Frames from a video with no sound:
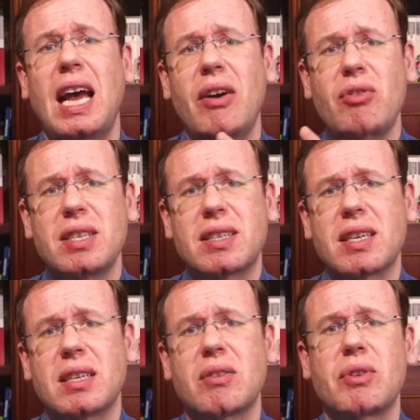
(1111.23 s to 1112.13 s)
Every
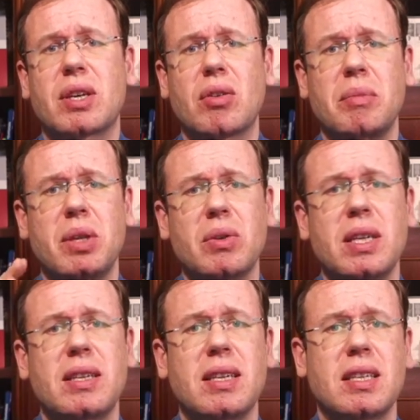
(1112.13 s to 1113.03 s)
scientific
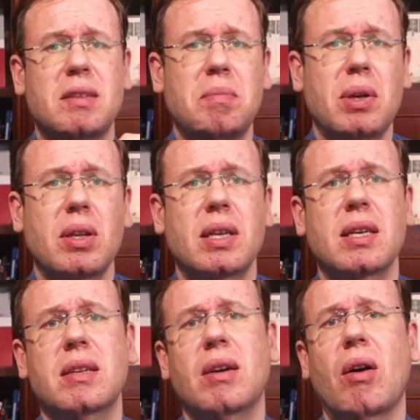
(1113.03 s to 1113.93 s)
community is
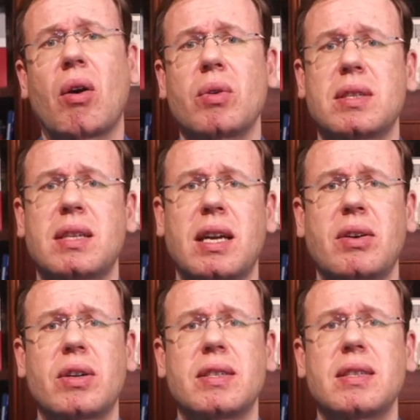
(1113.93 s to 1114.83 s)
building their own
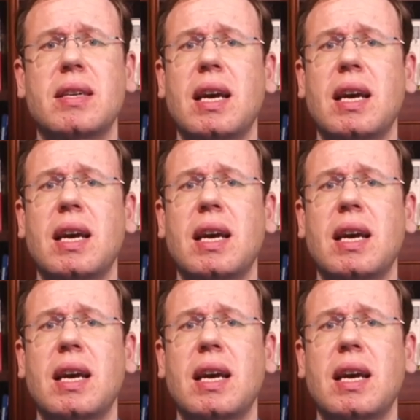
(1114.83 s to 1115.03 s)
standards